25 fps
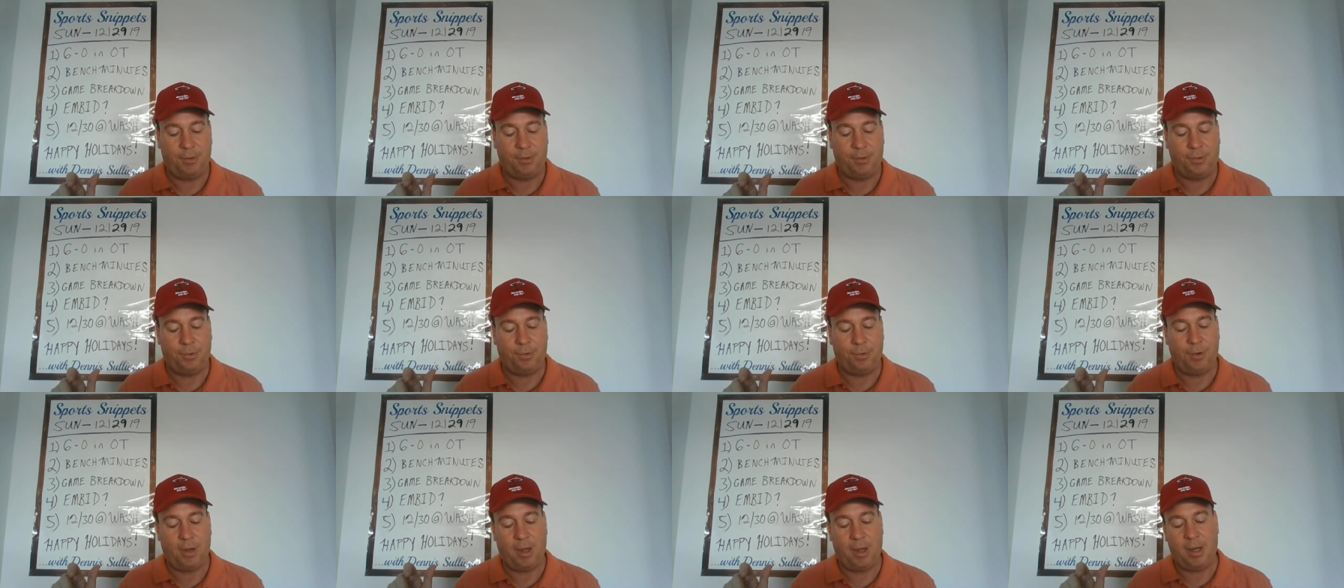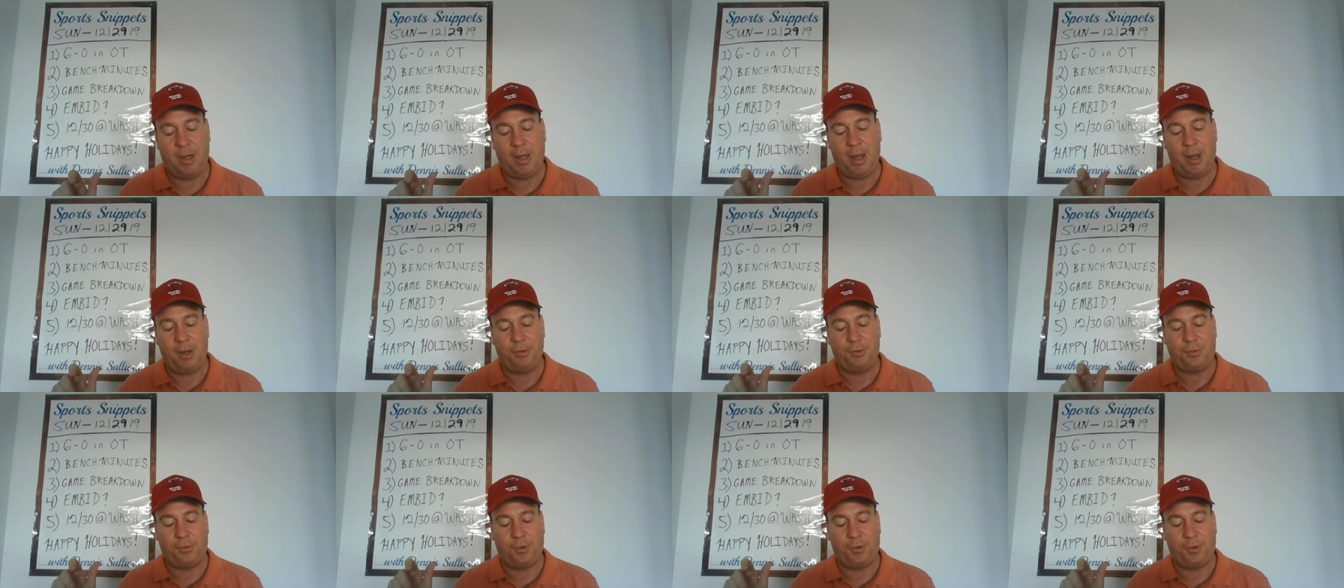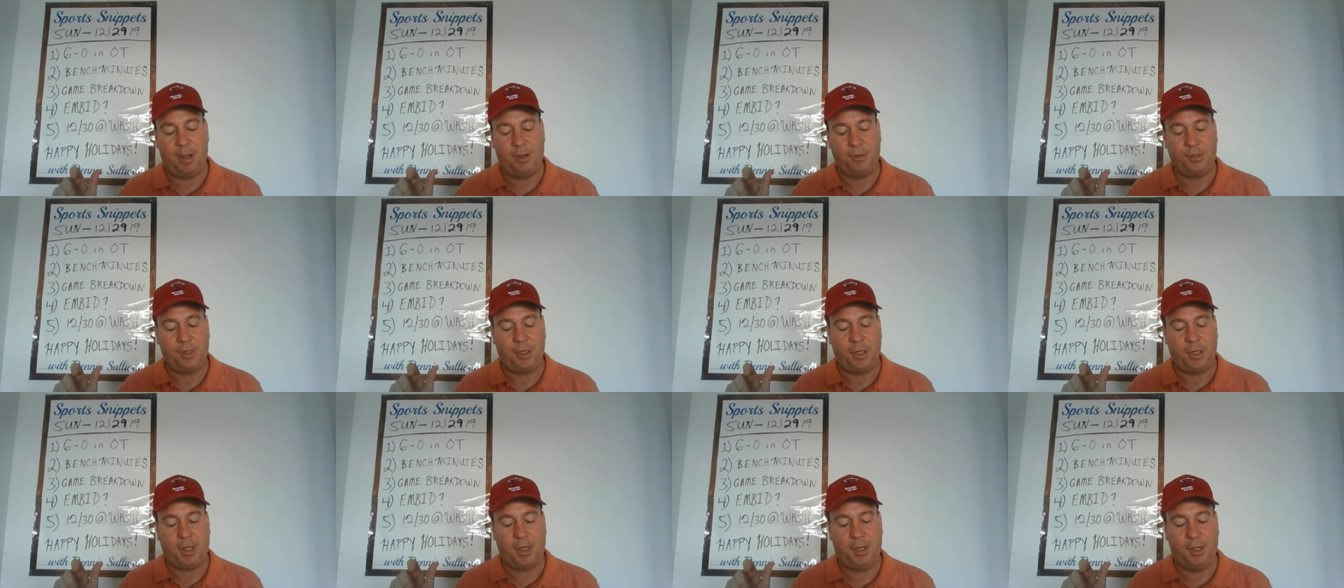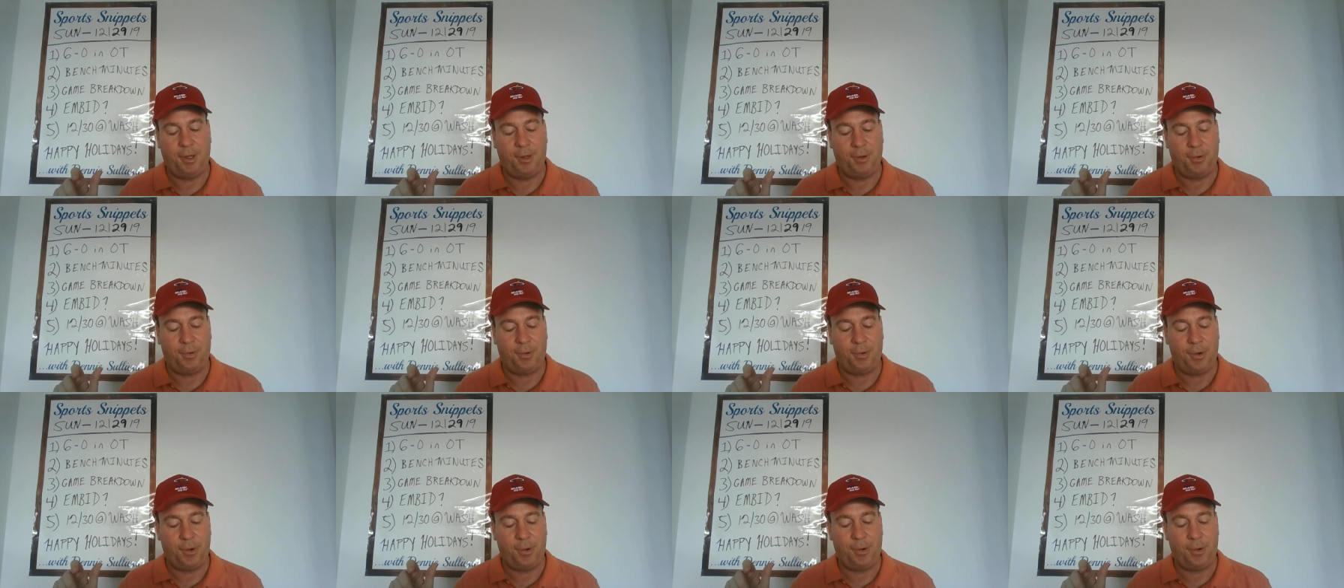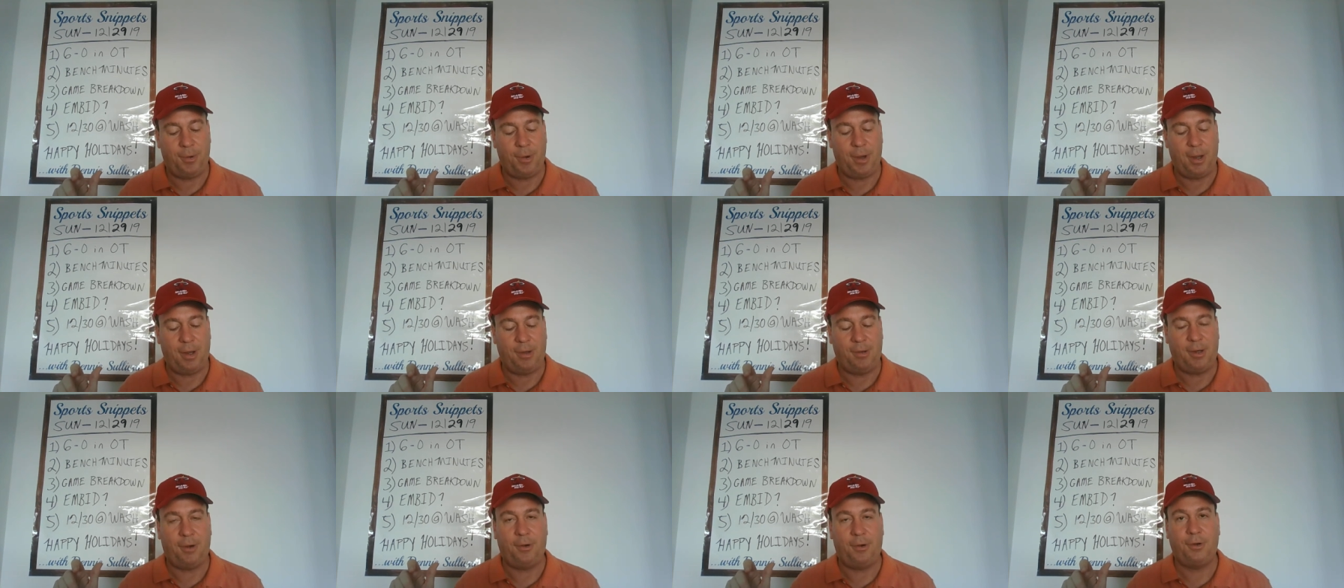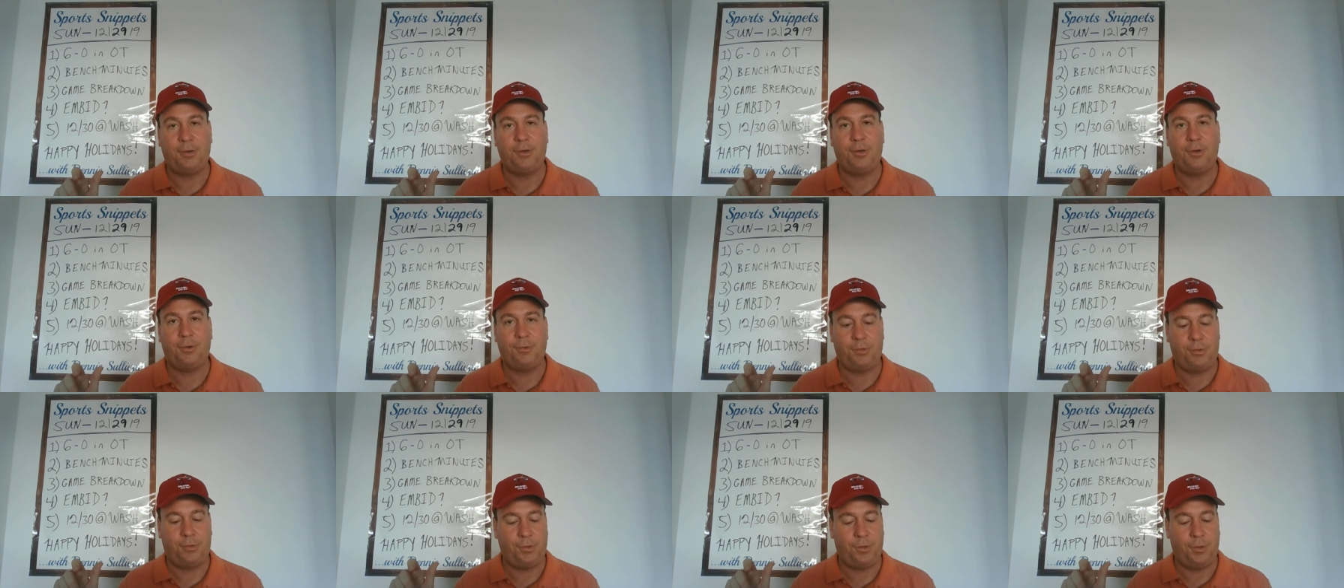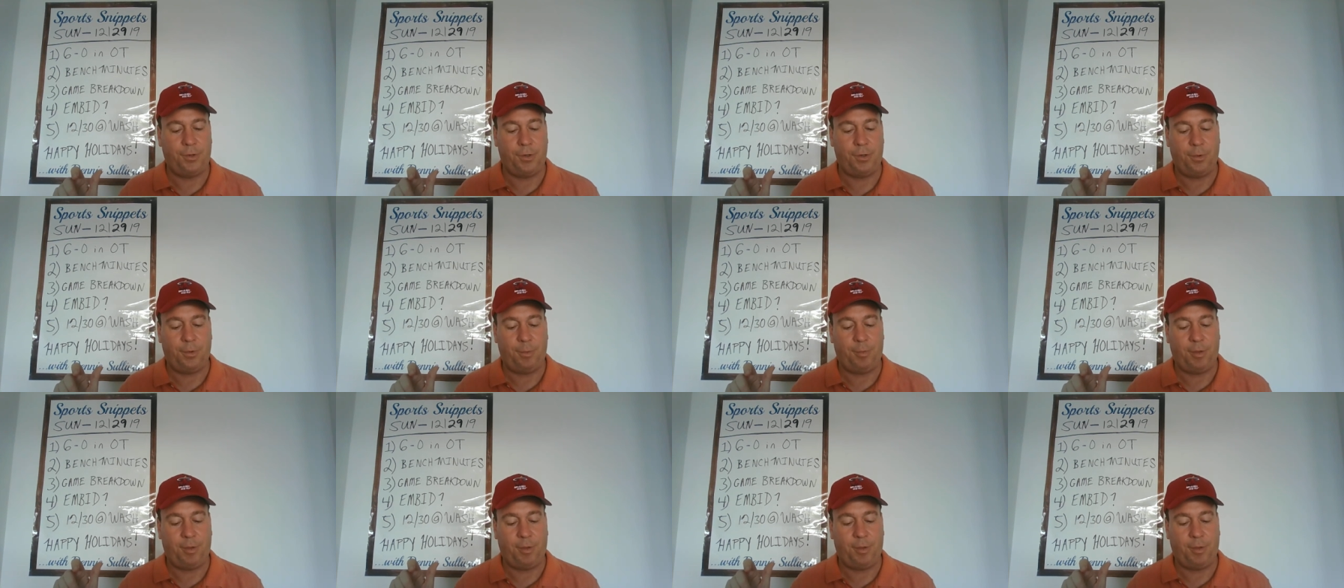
So again, Dragic, Herro, and Derrick Jones Jr.